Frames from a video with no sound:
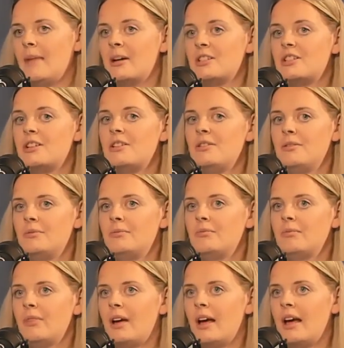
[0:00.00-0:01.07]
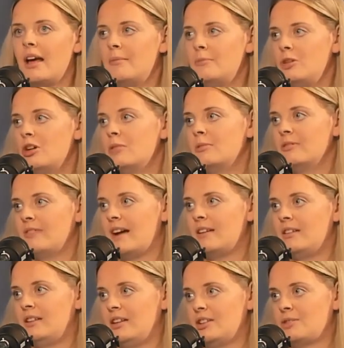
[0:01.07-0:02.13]
I do normal
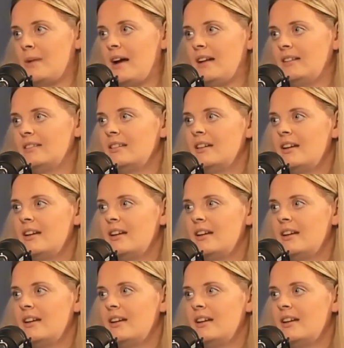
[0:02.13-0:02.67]
vinyl as well,